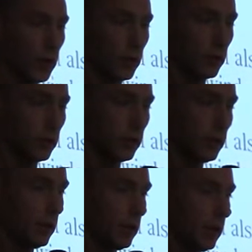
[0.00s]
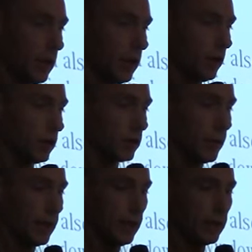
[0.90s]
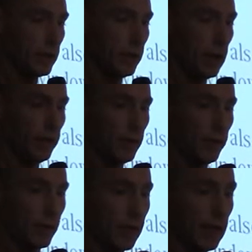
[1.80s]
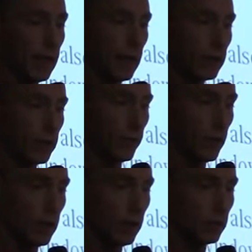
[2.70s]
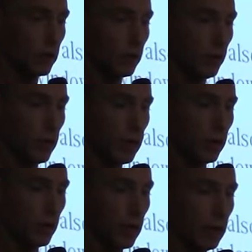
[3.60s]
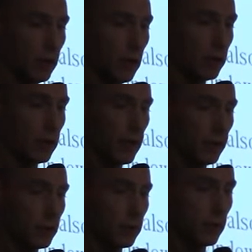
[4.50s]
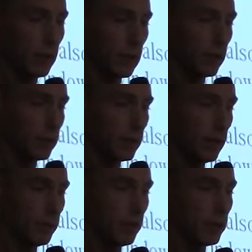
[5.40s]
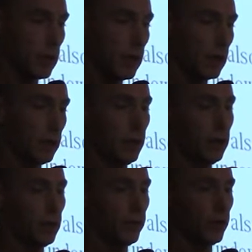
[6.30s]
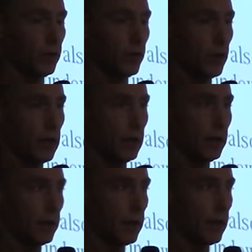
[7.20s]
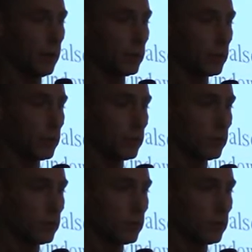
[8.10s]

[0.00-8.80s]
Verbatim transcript: on. It'll also make it easier to have different layouts of windows, including integrated touch apps that can snap to the side in different grid layouts.